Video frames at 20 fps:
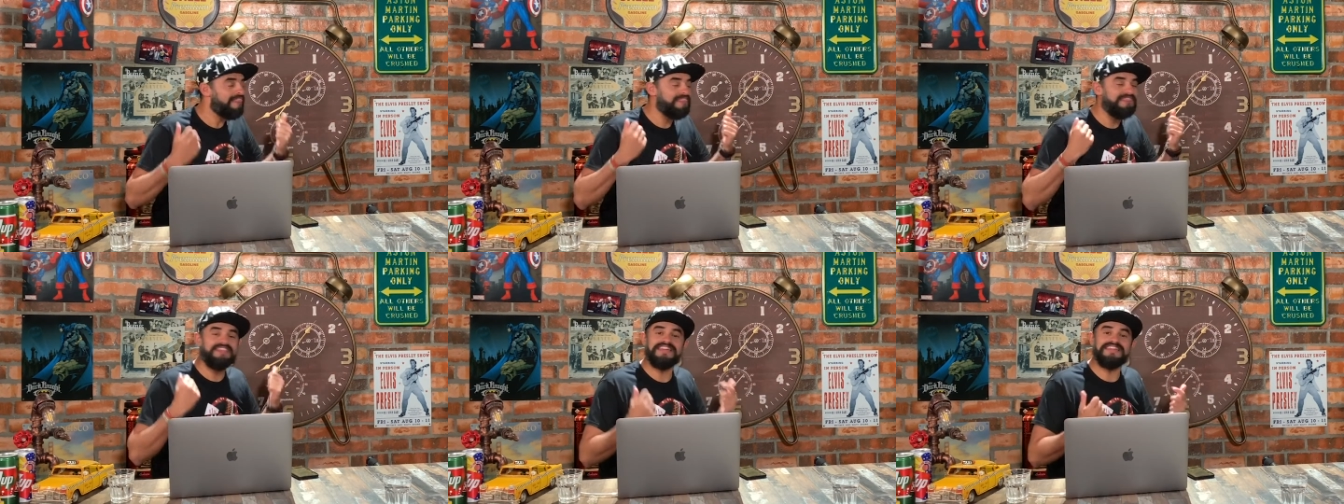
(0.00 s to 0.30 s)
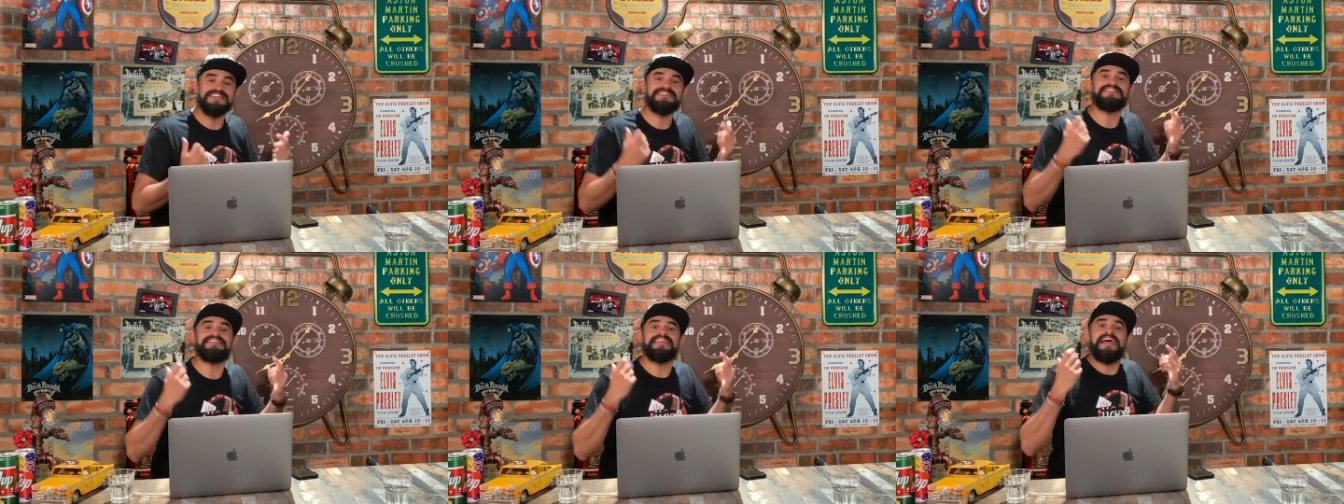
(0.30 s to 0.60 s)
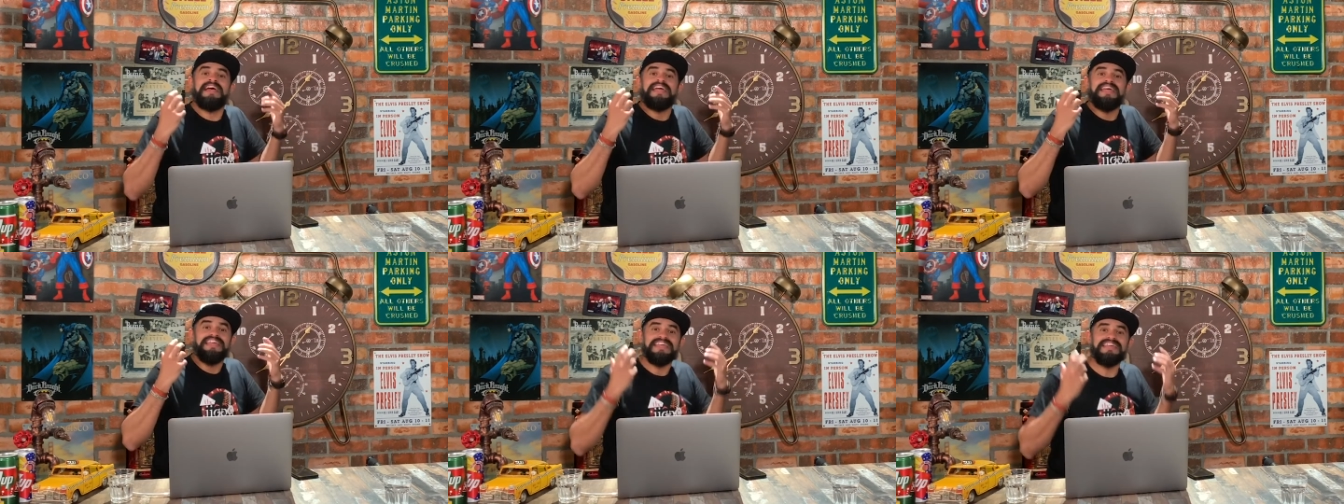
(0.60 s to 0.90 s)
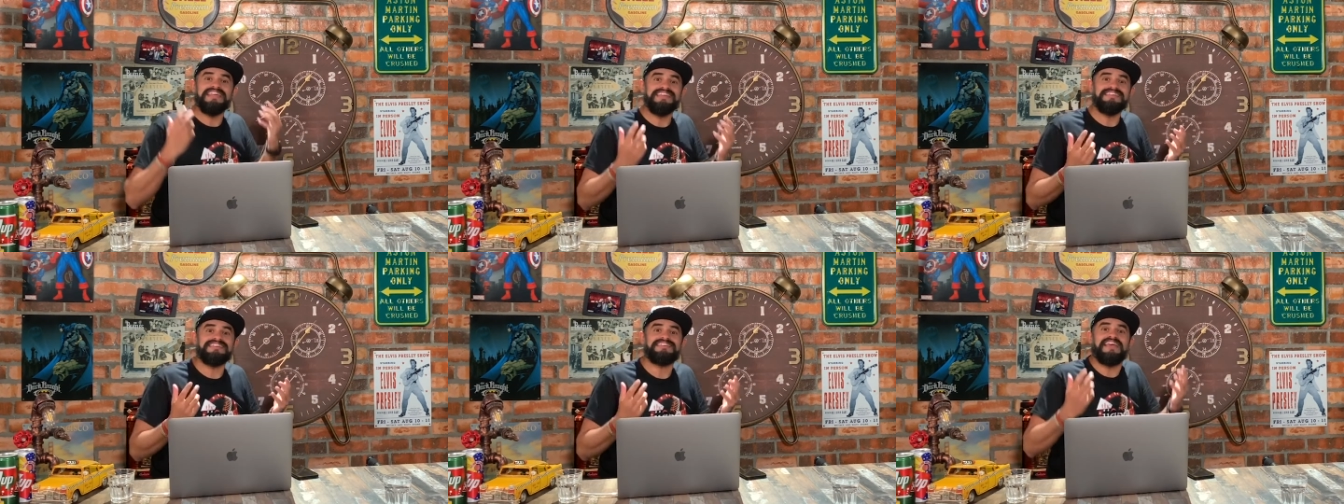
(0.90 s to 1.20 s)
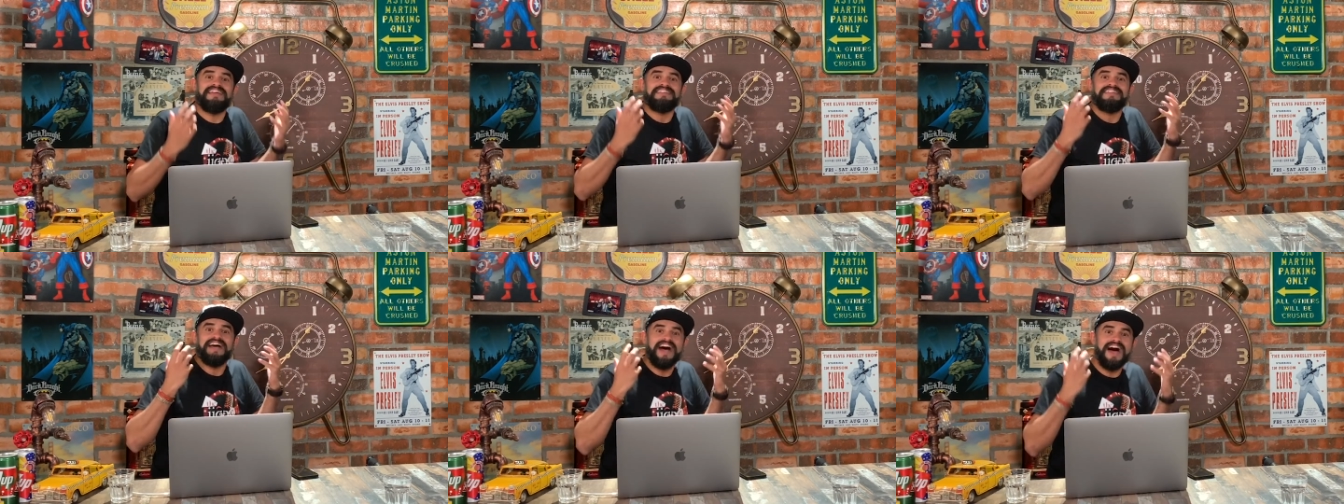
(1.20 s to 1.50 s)
This is
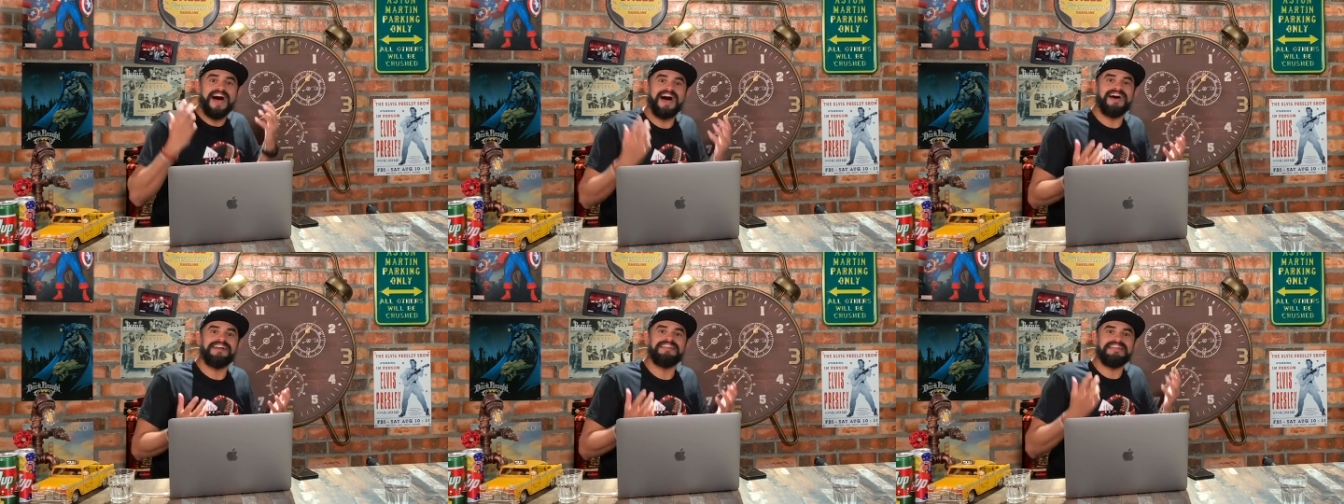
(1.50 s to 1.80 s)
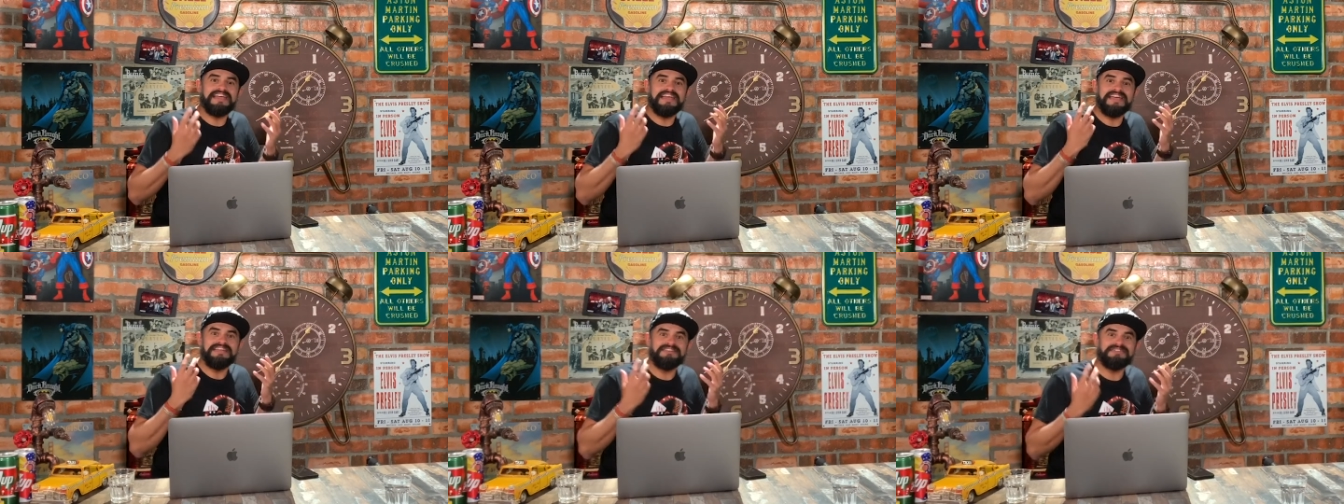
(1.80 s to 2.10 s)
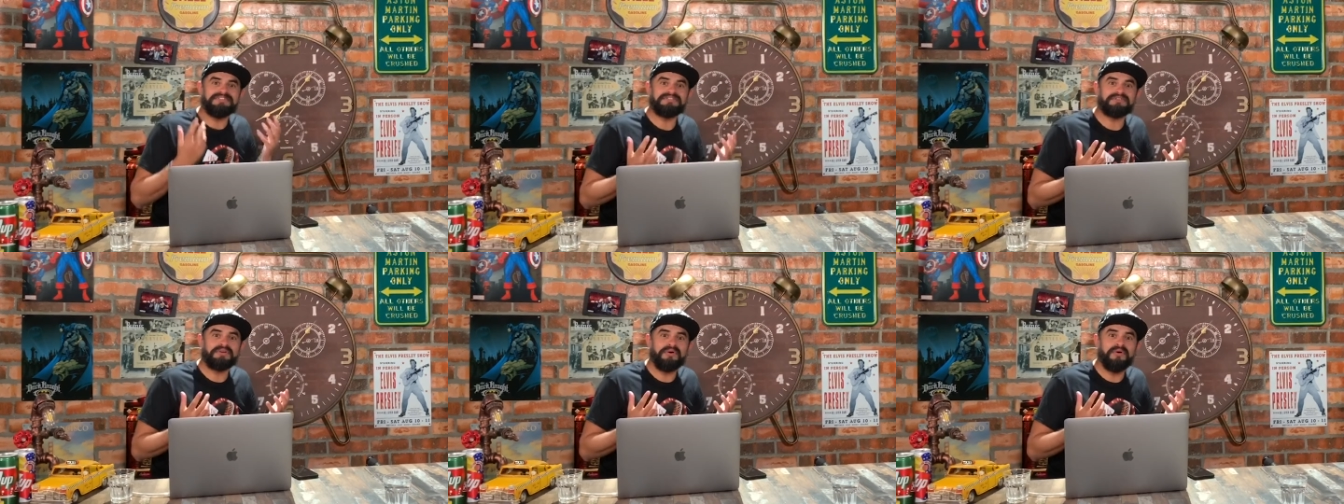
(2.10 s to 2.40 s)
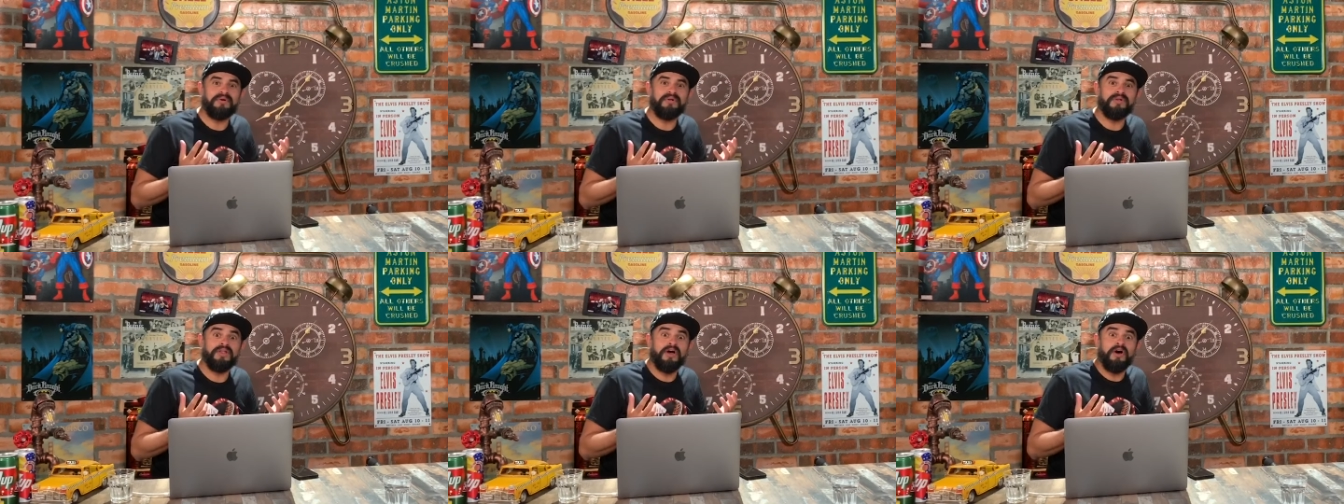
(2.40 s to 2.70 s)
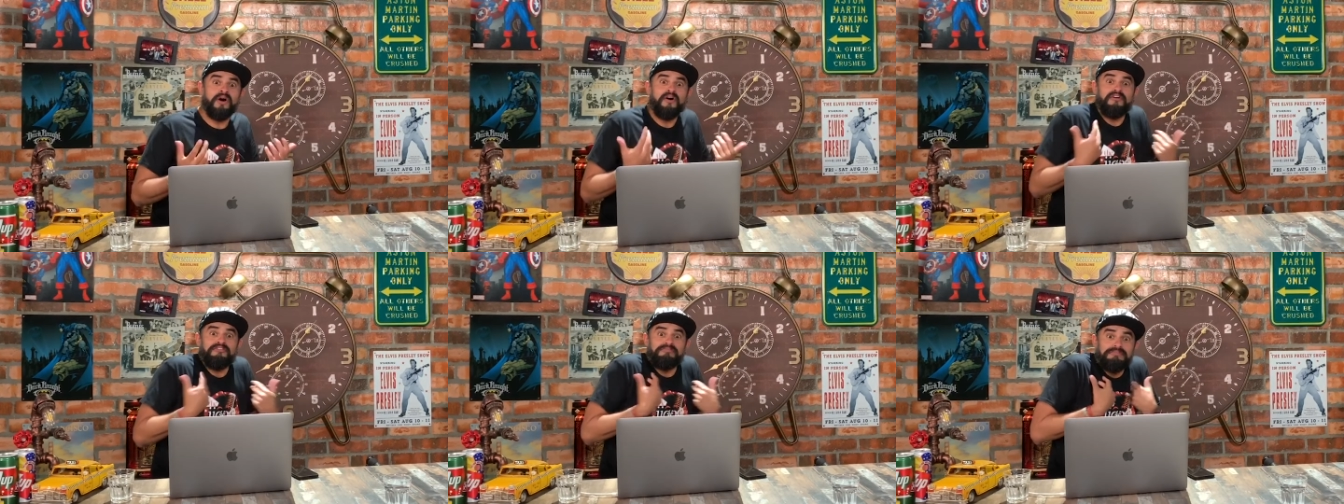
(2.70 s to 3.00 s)
the heart and soul
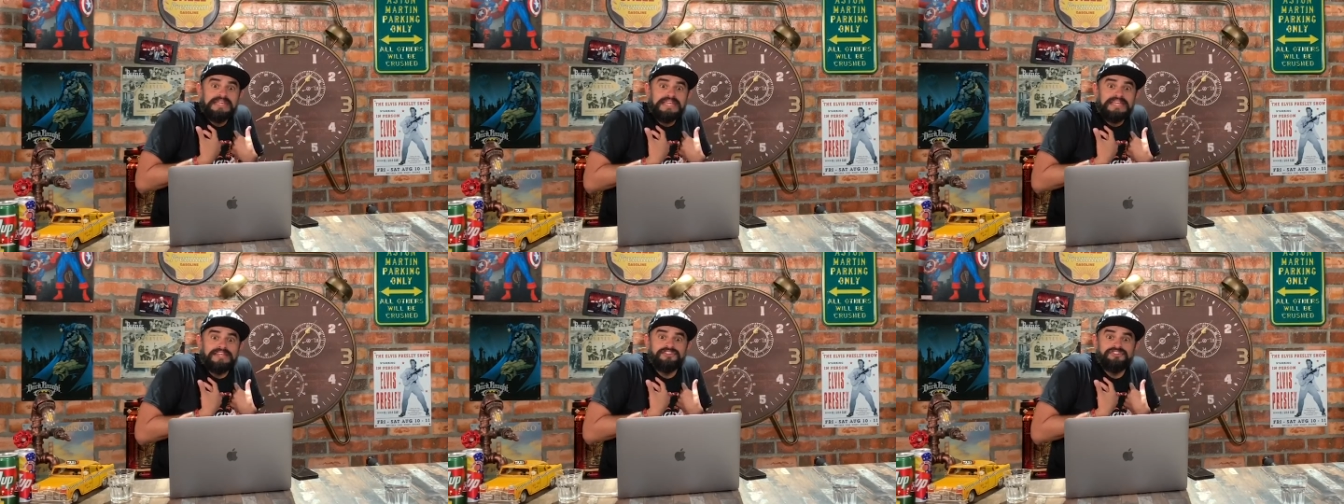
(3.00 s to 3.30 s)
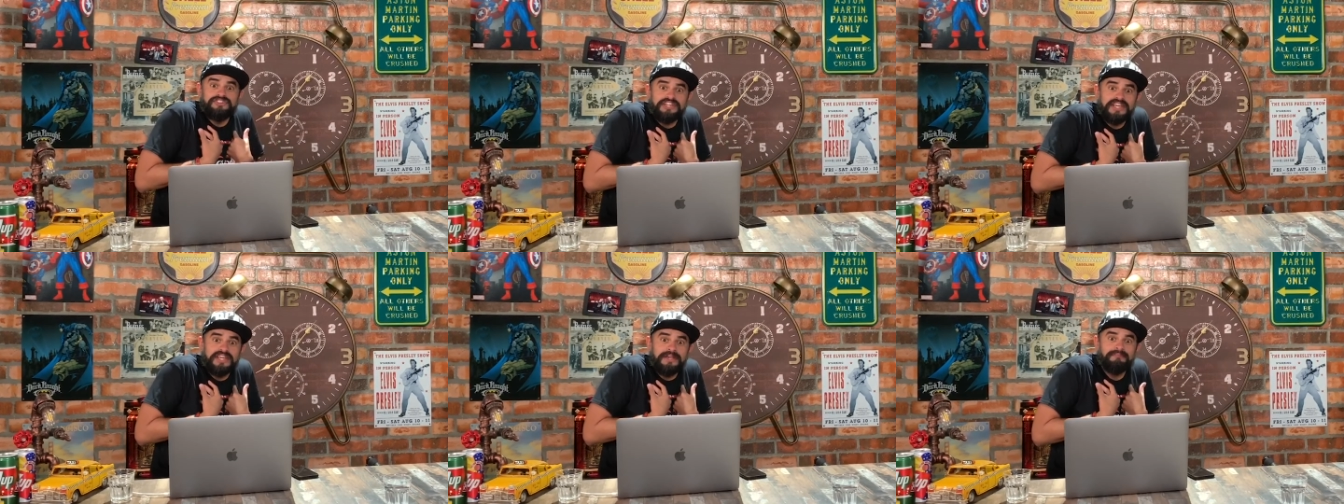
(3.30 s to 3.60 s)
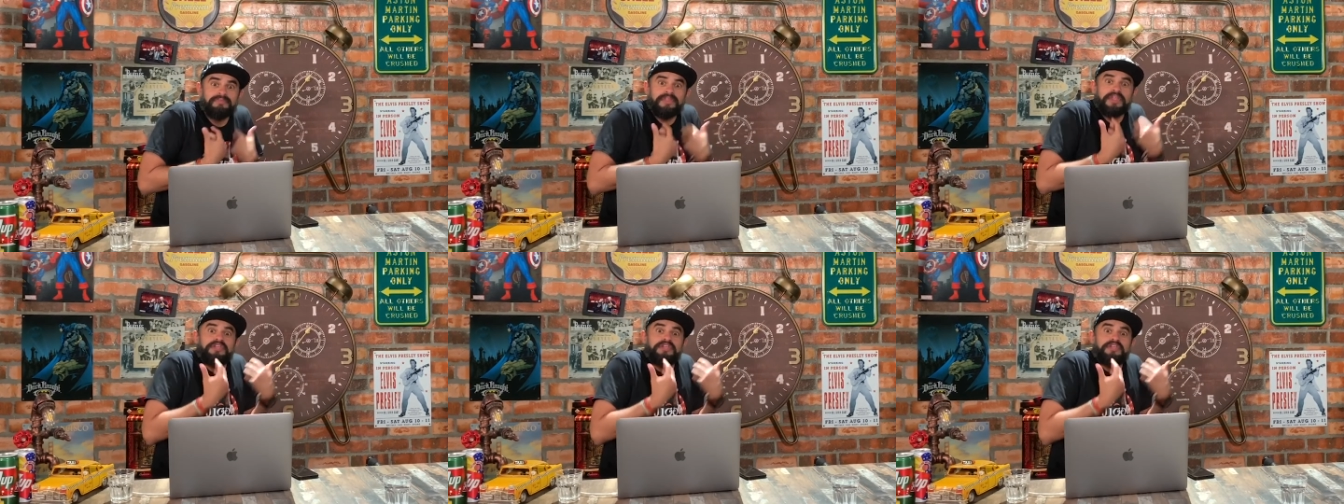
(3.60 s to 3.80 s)
of me, Jiggee.